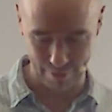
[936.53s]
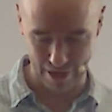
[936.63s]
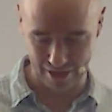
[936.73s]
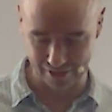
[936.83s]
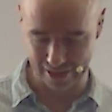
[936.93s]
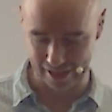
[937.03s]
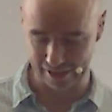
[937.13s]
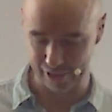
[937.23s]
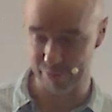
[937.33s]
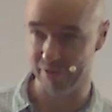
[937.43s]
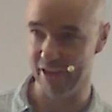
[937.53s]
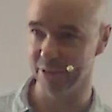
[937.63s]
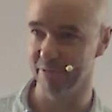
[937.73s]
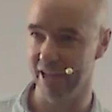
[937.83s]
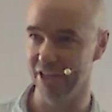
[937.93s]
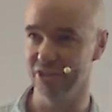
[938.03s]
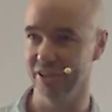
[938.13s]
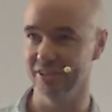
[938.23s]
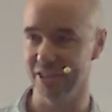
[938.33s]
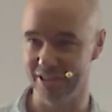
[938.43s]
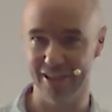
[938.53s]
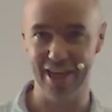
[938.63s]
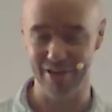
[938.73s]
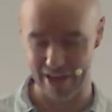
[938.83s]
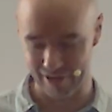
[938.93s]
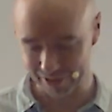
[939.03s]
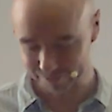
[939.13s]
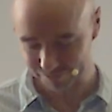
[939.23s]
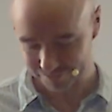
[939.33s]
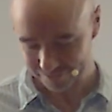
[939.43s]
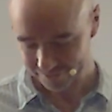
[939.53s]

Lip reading: and that may take a little bit of explanation. So to keep going,